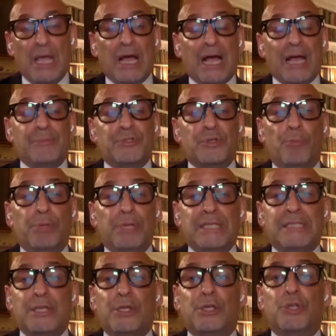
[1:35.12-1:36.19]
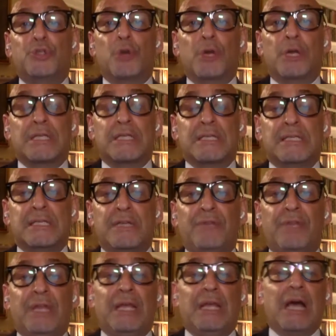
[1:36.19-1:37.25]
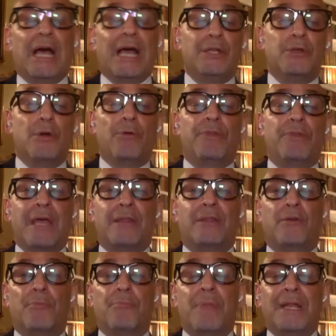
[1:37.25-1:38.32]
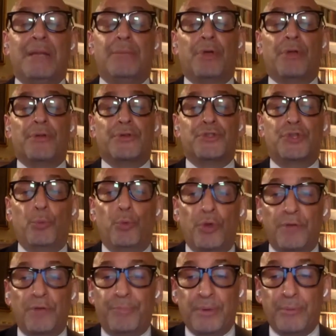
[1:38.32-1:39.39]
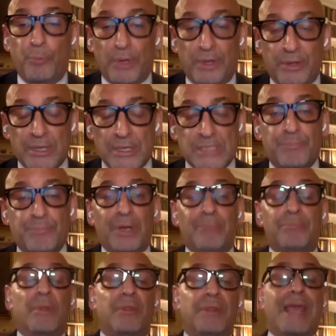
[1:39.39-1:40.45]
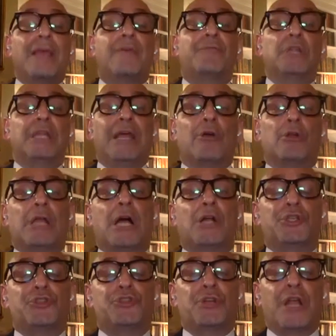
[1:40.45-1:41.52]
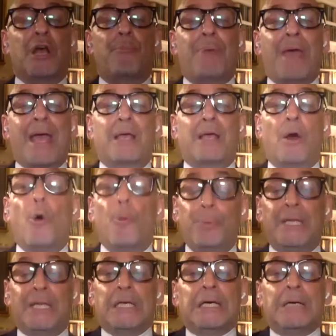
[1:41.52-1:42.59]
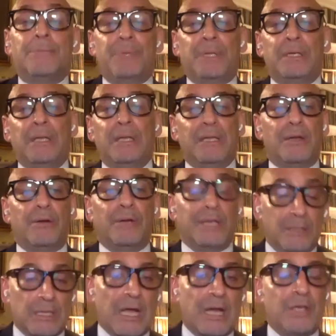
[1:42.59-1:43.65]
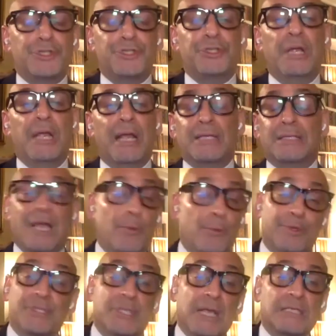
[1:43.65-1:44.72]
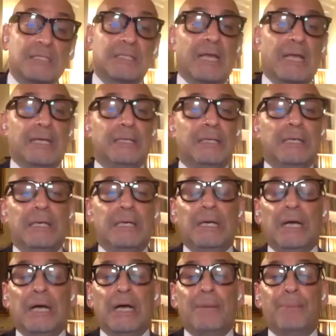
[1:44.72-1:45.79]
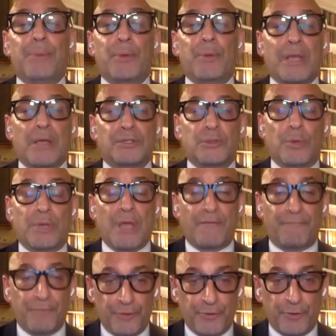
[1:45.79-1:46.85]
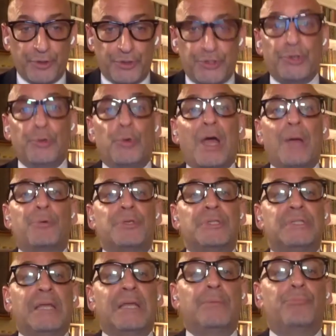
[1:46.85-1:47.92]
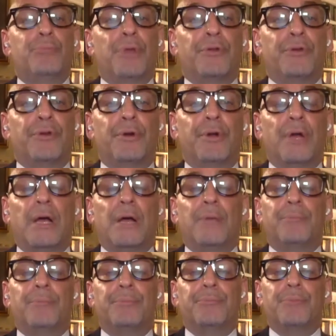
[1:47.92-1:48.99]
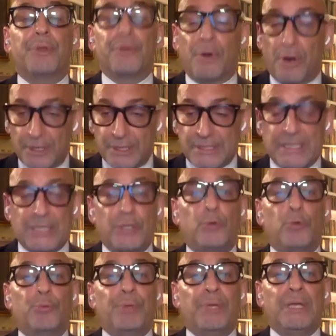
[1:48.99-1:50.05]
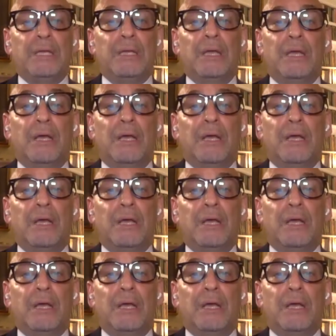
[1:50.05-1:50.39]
I'm so pleased that you can join us this evening. I know that there are many brothers who would have been with us, but thankfully our lodges are now back opening up in their in-lodge, as I was last night. But without further ado, I present Brother Arce, who will be